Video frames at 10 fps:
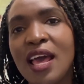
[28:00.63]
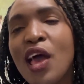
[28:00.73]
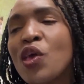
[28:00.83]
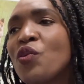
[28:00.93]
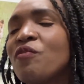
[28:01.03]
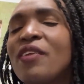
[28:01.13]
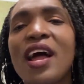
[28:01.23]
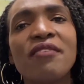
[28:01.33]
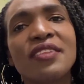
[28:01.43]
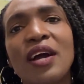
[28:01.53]
You've
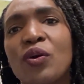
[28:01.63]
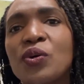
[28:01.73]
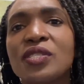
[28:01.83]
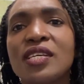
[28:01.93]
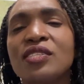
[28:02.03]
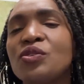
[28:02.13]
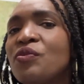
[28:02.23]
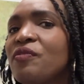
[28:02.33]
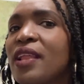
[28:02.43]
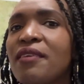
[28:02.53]
loved their courses,
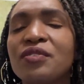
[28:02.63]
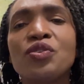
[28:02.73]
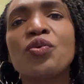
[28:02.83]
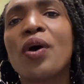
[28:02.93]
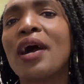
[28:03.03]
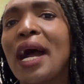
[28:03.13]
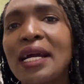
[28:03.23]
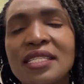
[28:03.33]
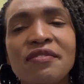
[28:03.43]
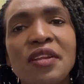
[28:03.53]
you are
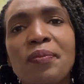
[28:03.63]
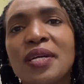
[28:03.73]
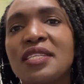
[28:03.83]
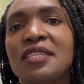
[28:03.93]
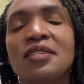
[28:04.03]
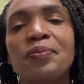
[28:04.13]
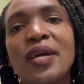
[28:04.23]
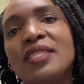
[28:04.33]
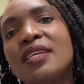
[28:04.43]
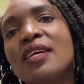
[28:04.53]
actively
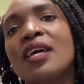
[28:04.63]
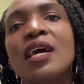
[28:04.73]
participating,